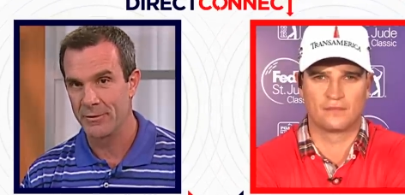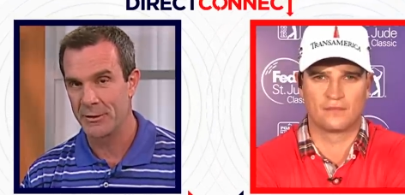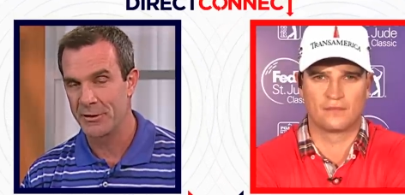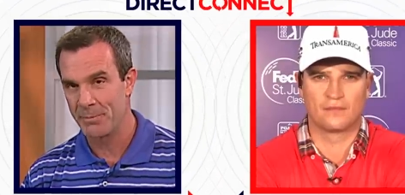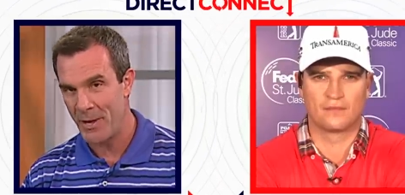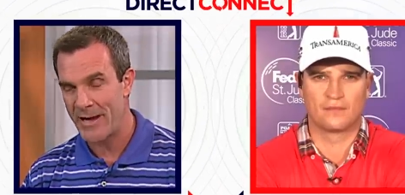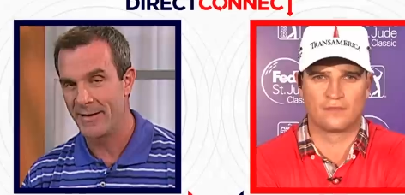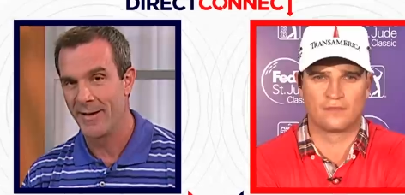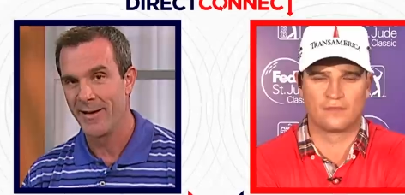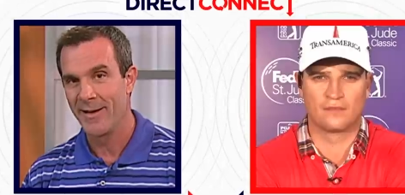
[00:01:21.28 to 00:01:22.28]
Speaker 1: despite
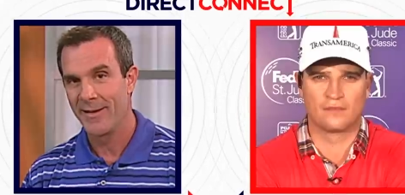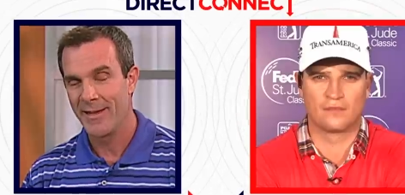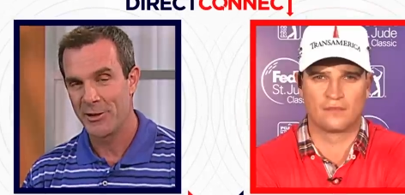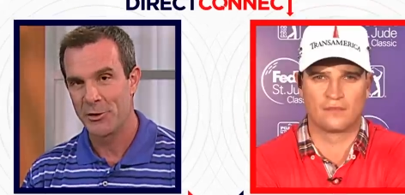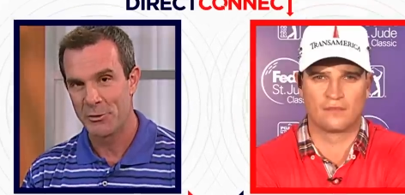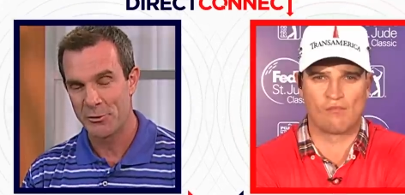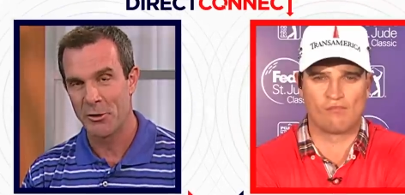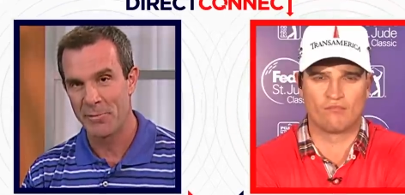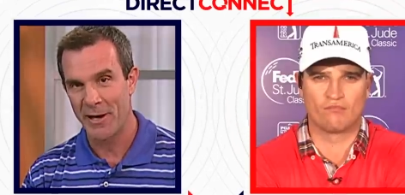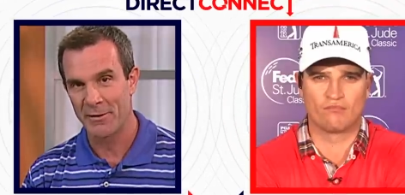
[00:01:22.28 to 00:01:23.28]
that two
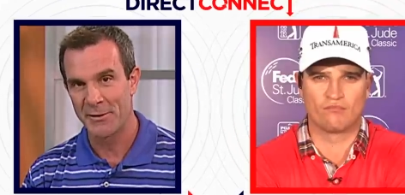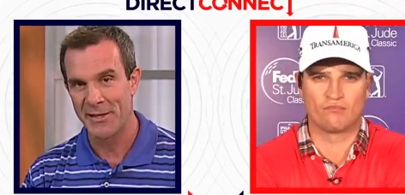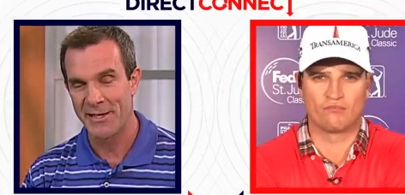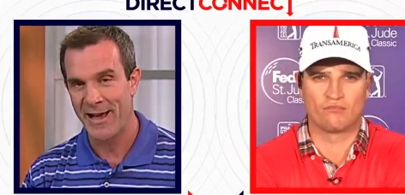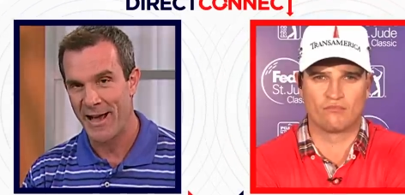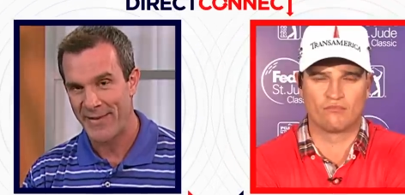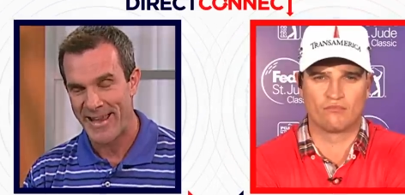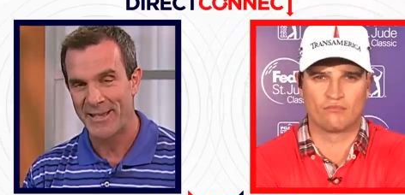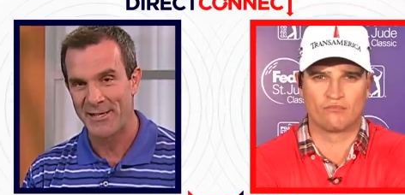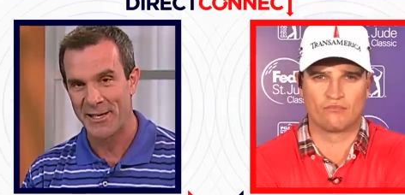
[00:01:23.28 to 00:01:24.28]
stroke penalty on
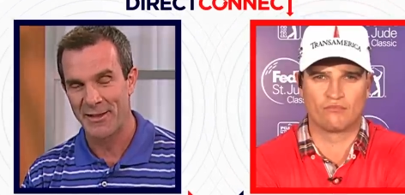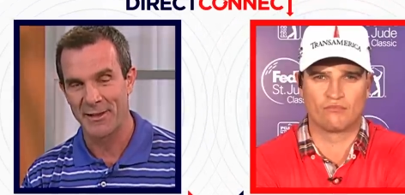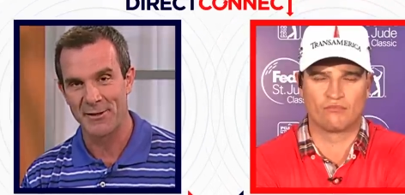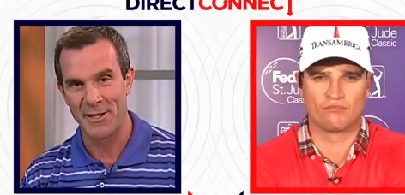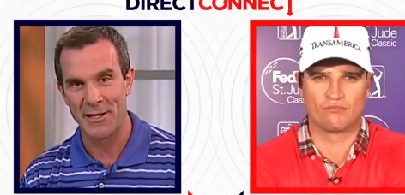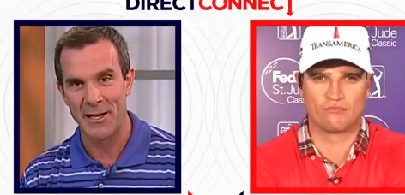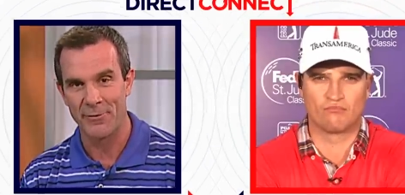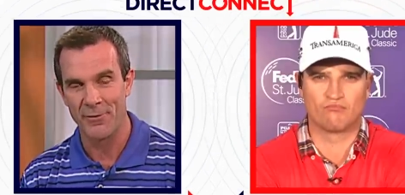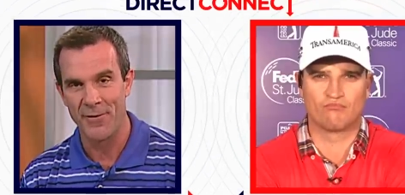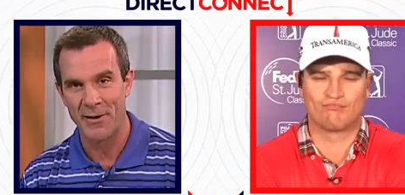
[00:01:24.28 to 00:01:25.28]
the 18th on Sunday
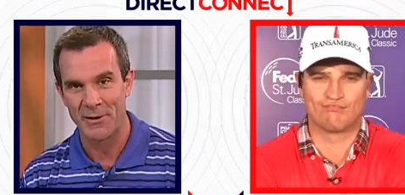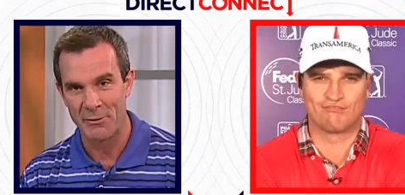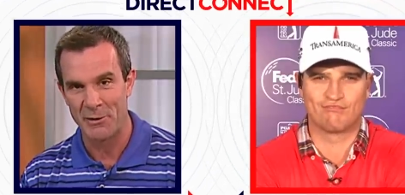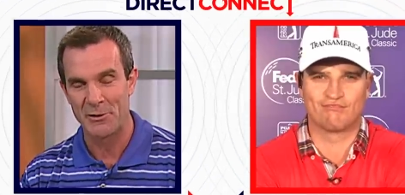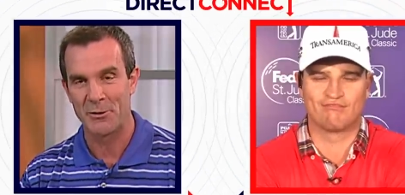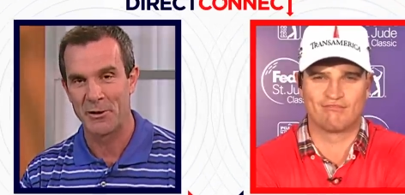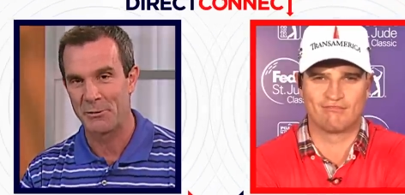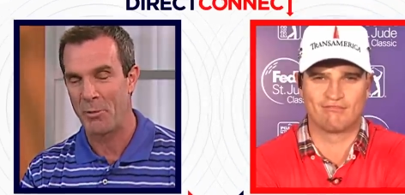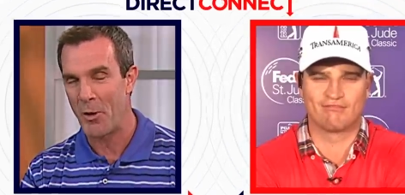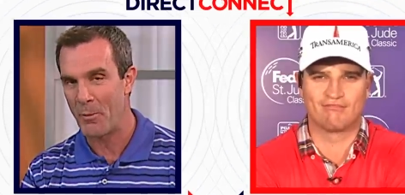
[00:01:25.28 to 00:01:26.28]
for failing to return his
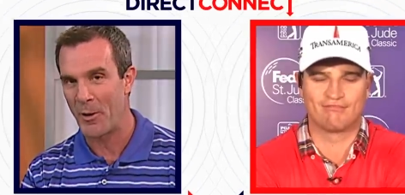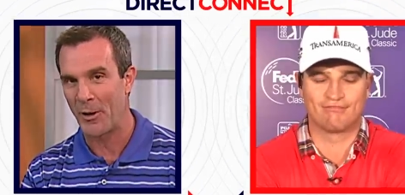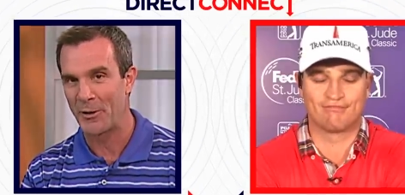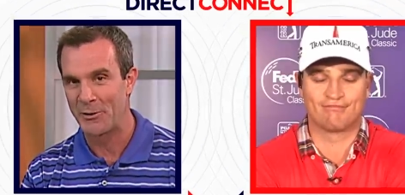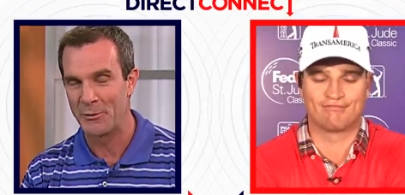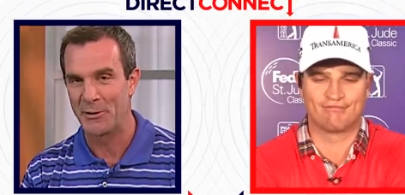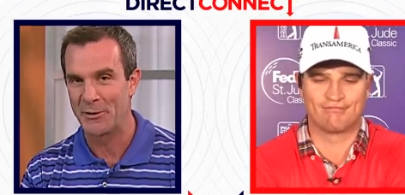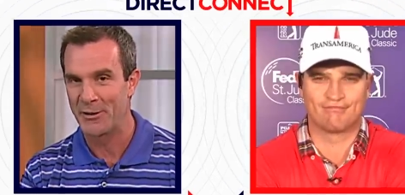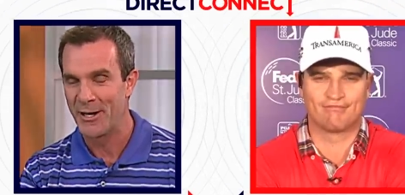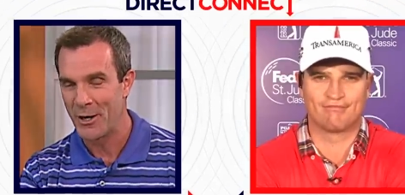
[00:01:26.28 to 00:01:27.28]
ball mark to
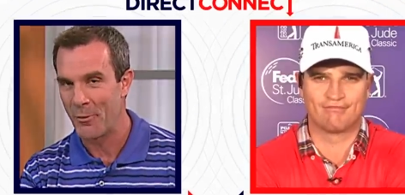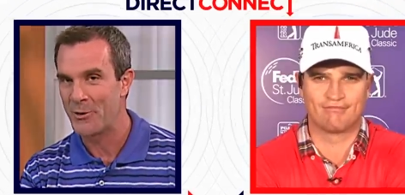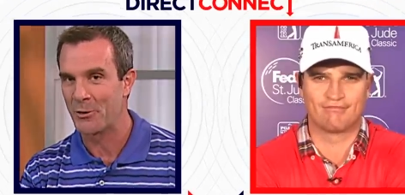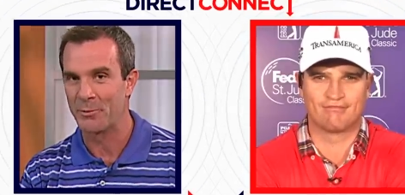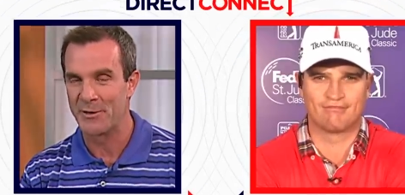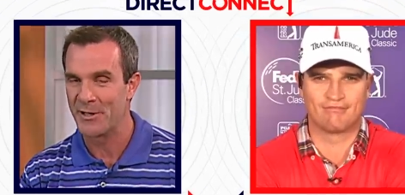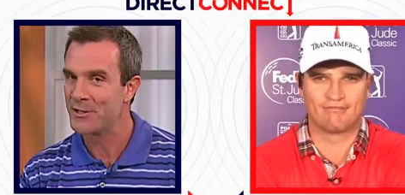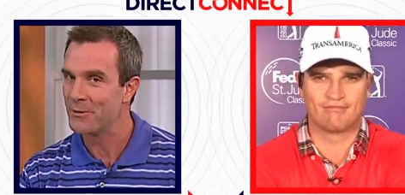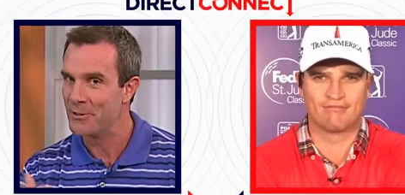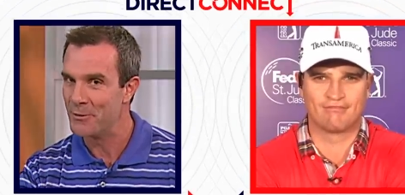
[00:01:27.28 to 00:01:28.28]
its original
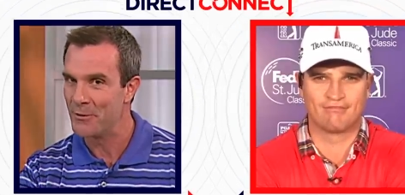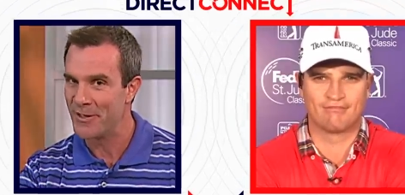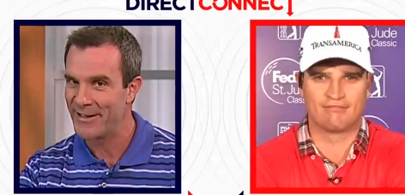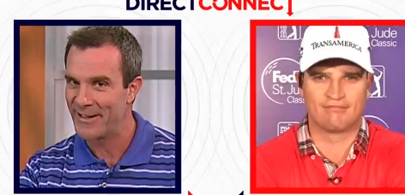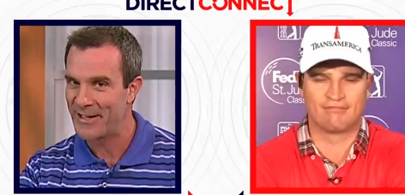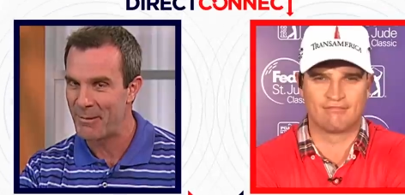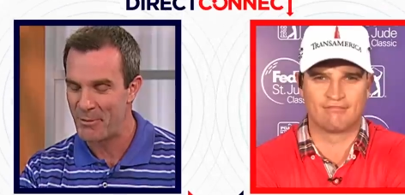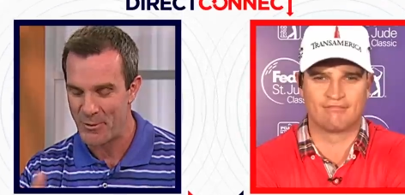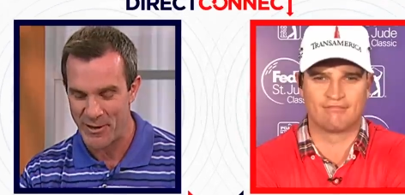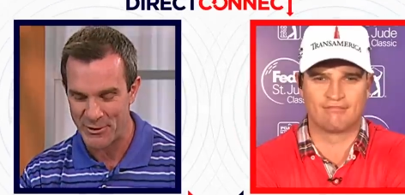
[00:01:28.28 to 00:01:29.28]
position. We knew we were going to get a
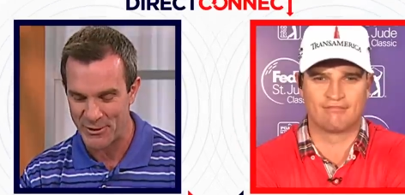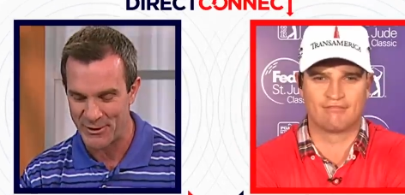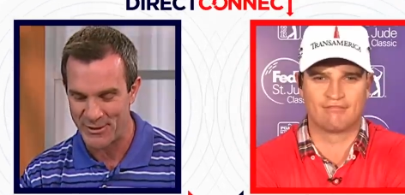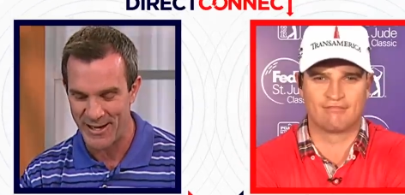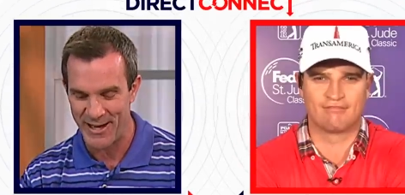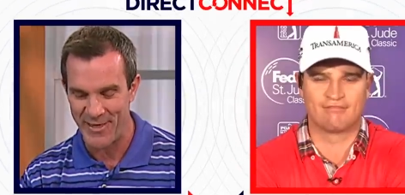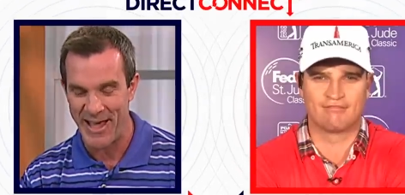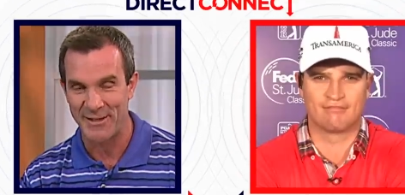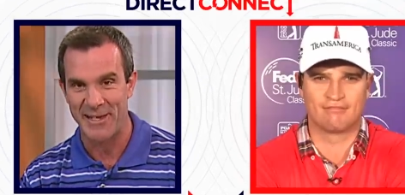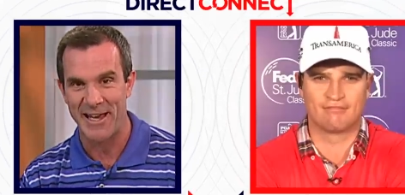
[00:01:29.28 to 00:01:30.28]
couple questions on
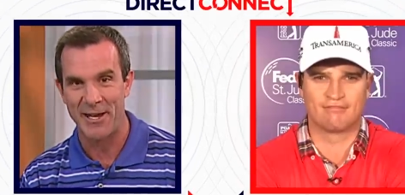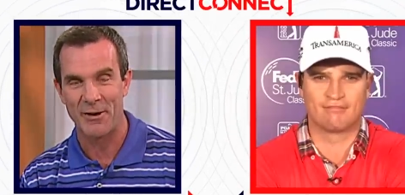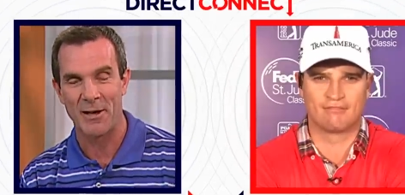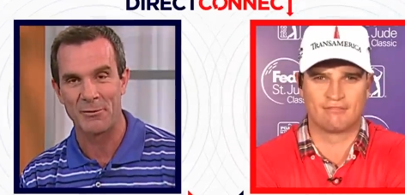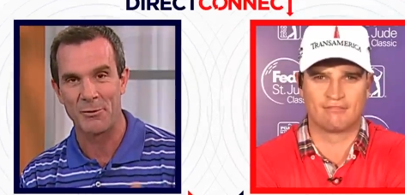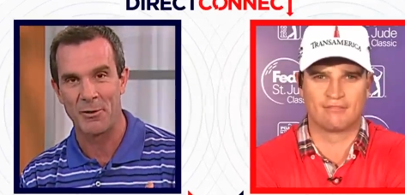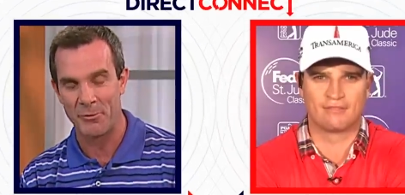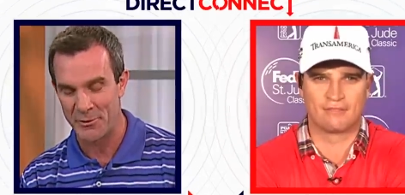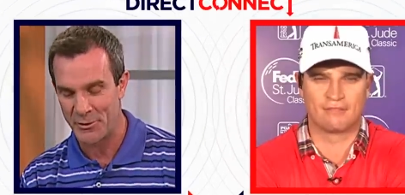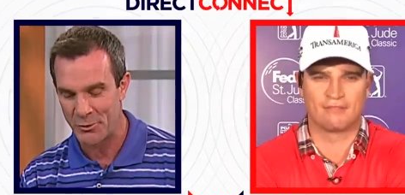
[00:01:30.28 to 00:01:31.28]
that, Zach. Here comes one
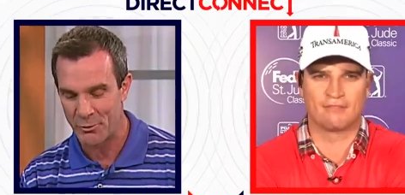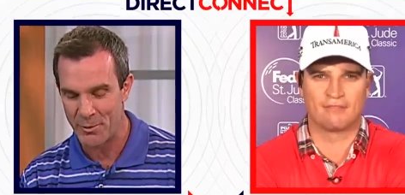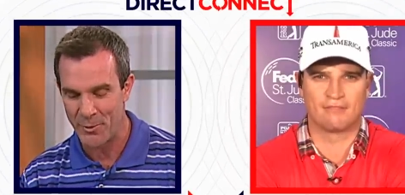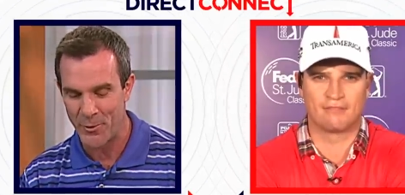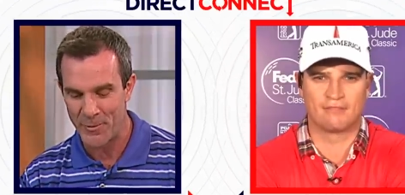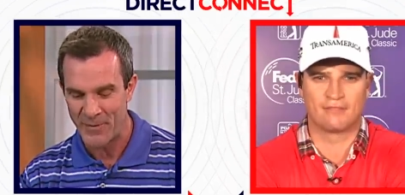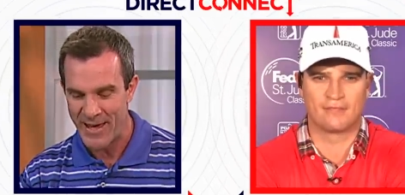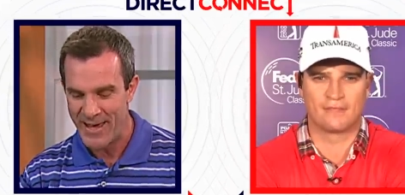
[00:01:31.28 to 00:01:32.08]
through the tour mm-hmm. report.